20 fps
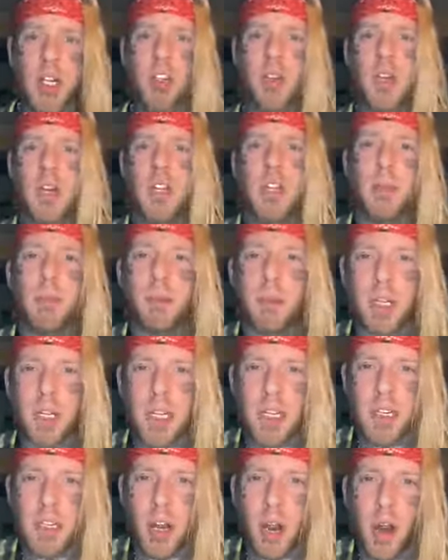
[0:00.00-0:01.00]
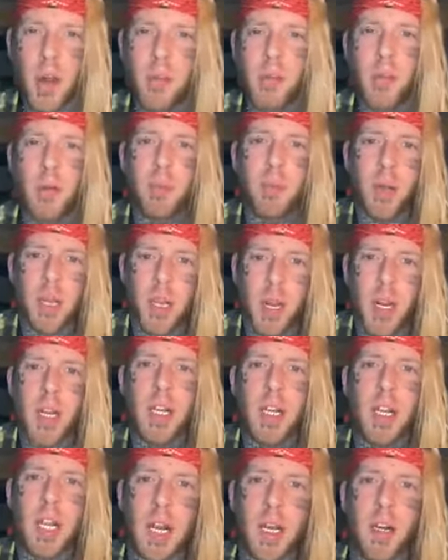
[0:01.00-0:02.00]
you get the police car for
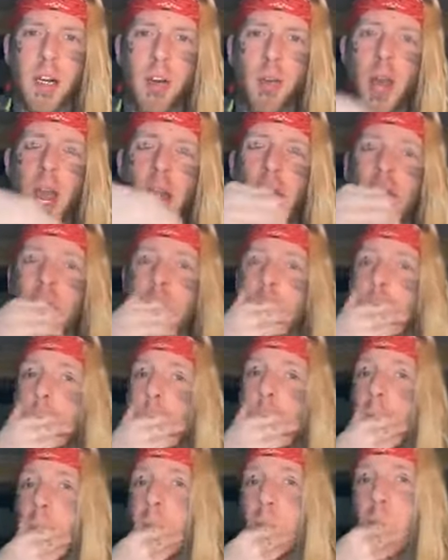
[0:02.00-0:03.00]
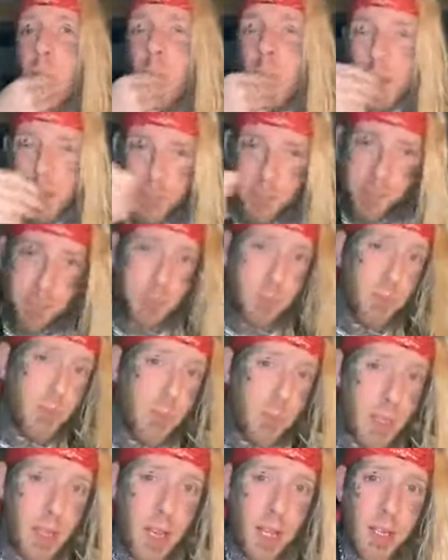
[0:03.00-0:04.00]
politically incorrect
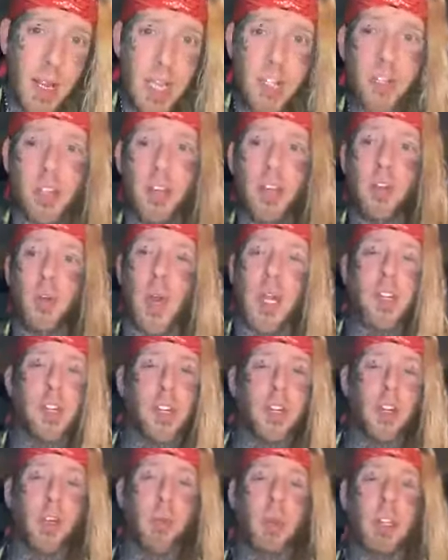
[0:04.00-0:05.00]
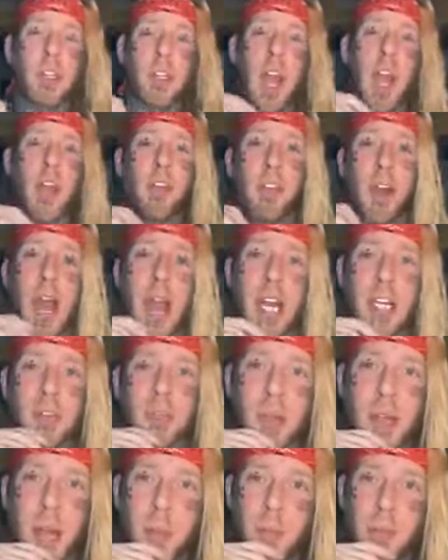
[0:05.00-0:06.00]
that's a good question. Nobody's ever asked
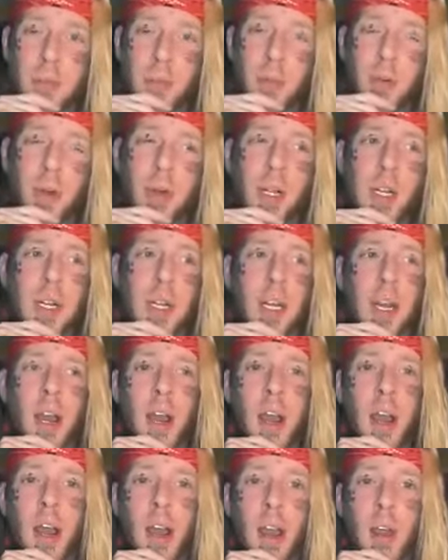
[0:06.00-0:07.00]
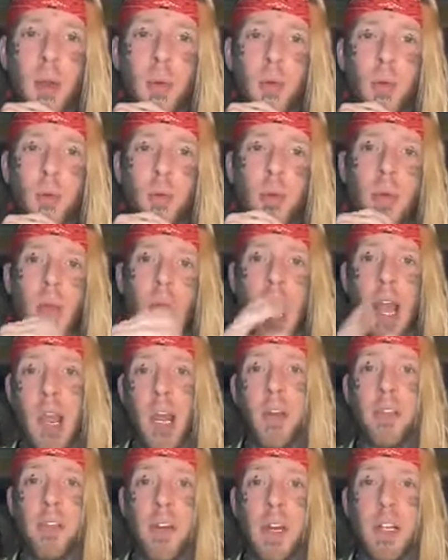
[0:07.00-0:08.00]
me that before. Uh, I
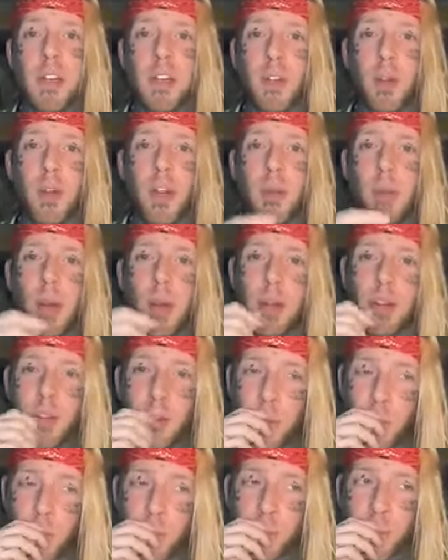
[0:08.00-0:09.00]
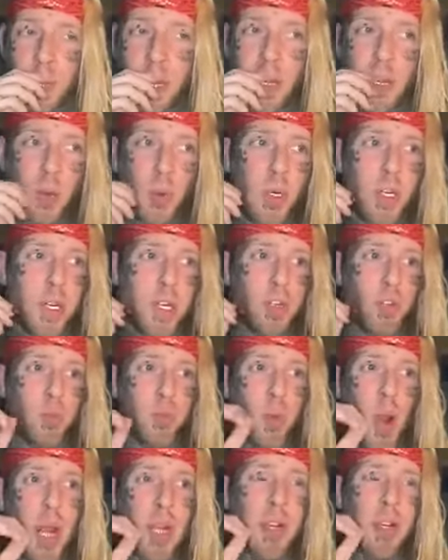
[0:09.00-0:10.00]
got a funny story about it too. We just
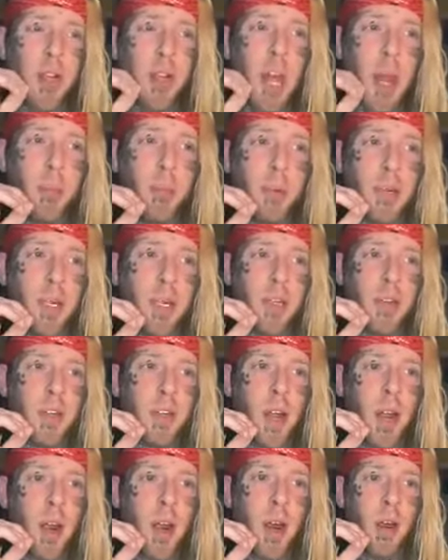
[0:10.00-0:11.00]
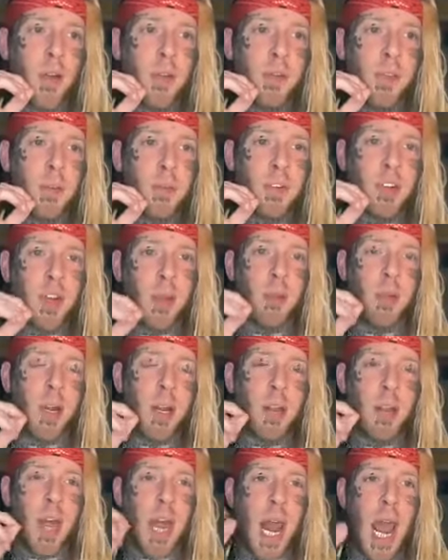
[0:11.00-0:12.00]
rented that police car from
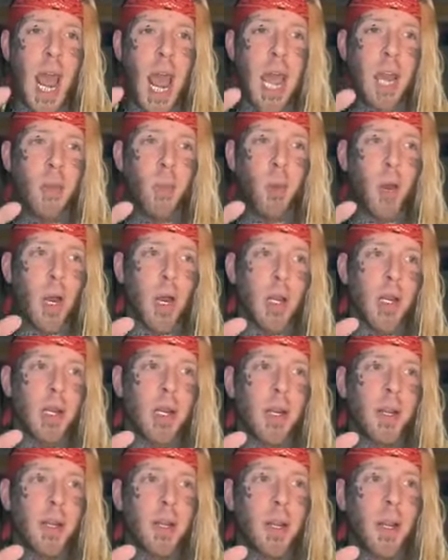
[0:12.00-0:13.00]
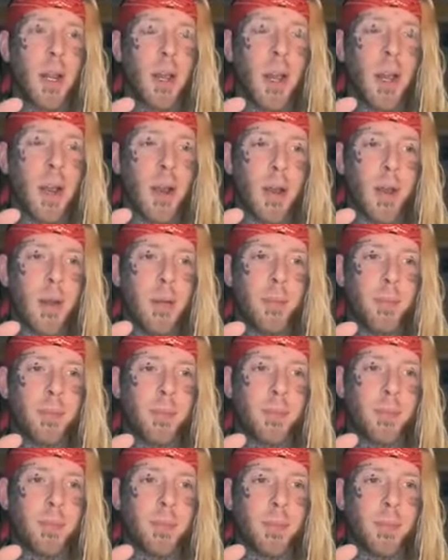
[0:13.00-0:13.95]
somebody that had one. Um,